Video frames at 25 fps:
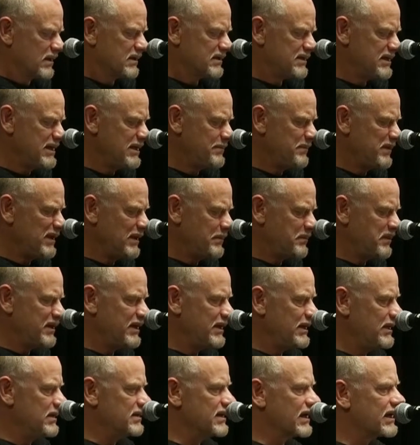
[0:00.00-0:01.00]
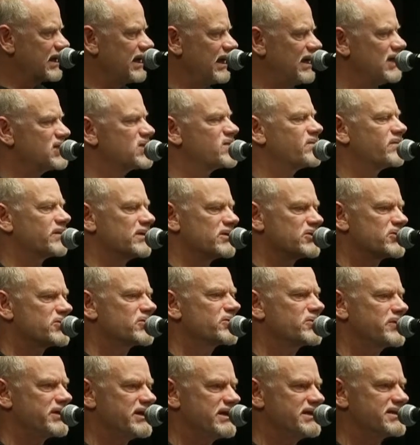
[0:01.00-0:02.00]
TPP, the case for
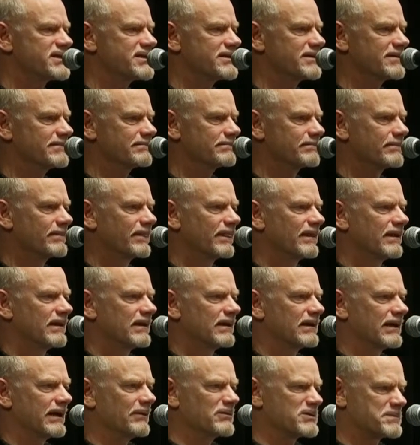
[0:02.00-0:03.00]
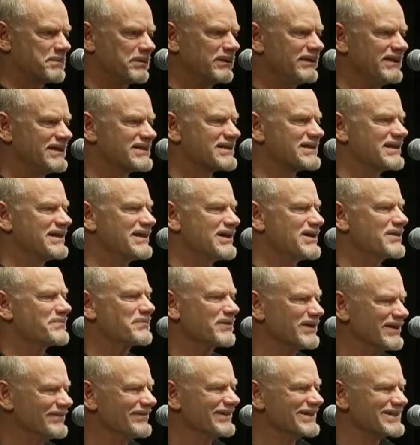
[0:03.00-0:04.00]
treason. And I was pleased to hear a
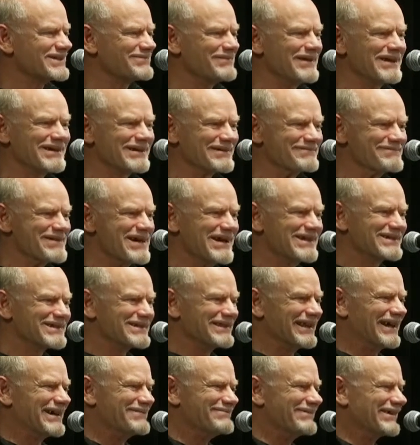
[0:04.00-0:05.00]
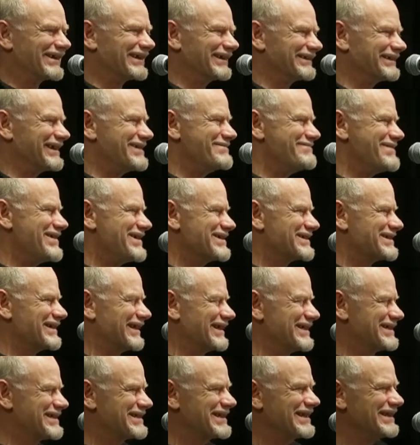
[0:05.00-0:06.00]
previous speaker mention that, because
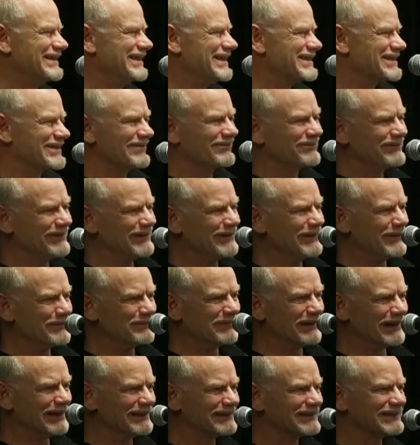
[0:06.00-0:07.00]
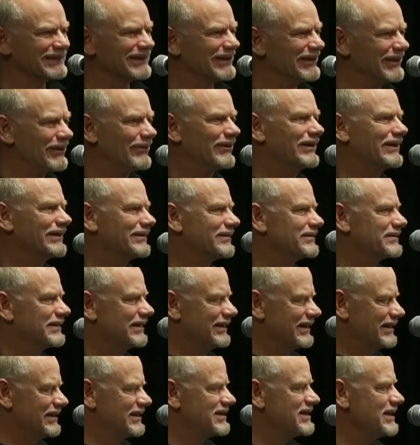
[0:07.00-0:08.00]
I said this a few months ago at
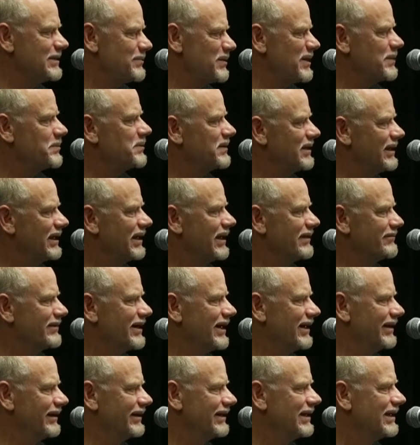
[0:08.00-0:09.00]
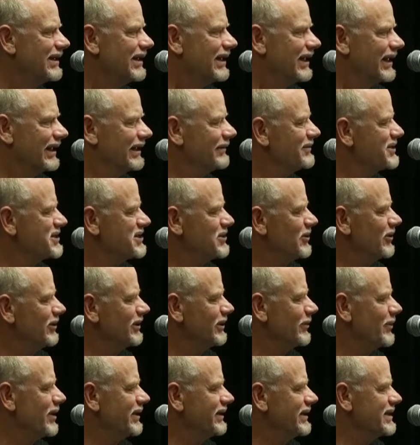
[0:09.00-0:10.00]
a TPPA rally, and I was the
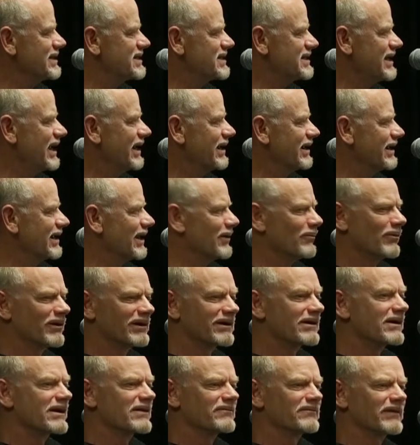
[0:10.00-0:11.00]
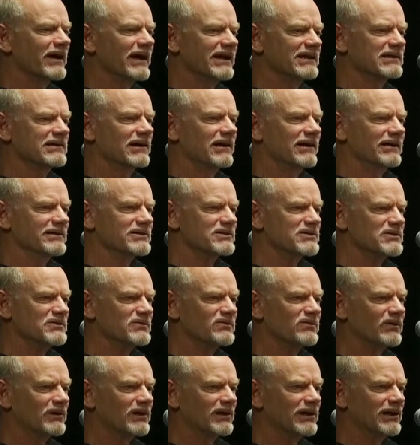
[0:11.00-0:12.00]
only one that said it, and I wondered if I had gone too
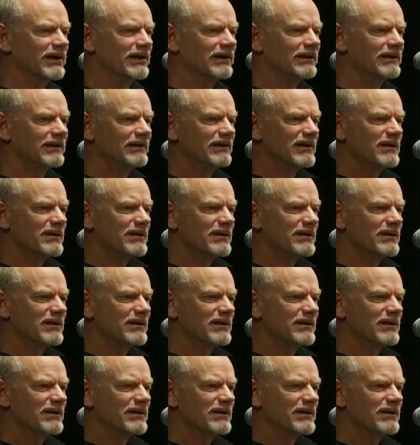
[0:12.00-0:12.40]
far.